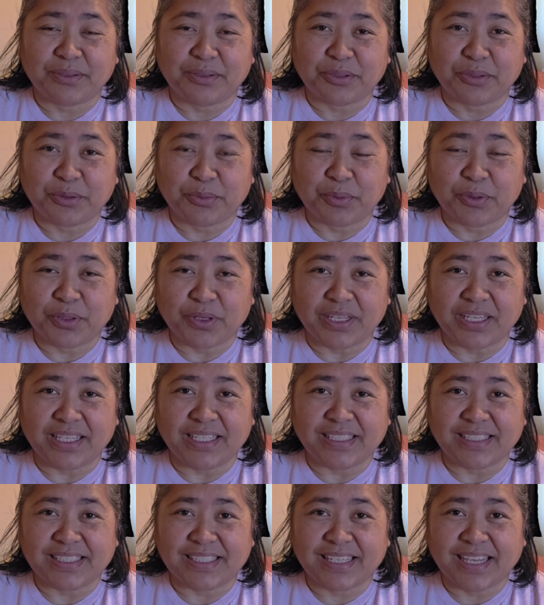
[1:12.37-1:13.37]
Uber
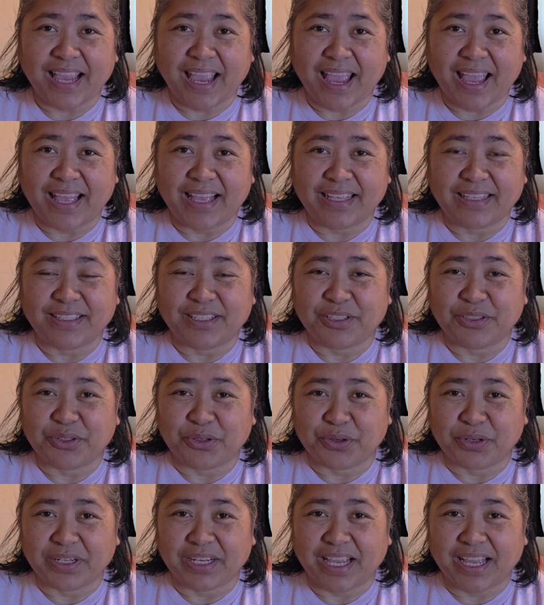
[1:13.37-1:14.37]
Eats and
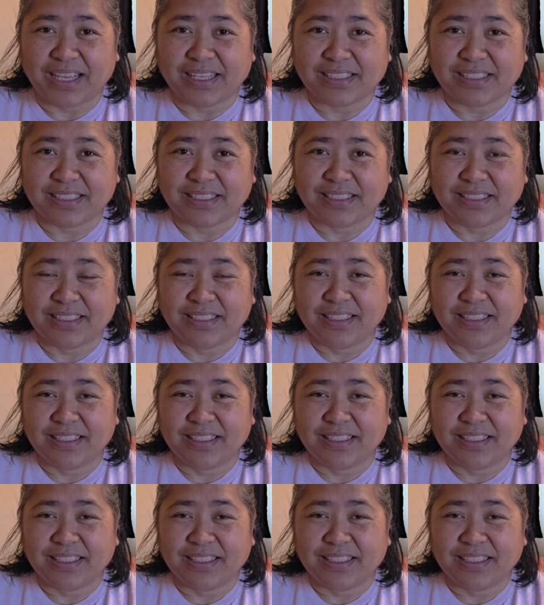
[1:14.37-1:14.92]
DoorDash.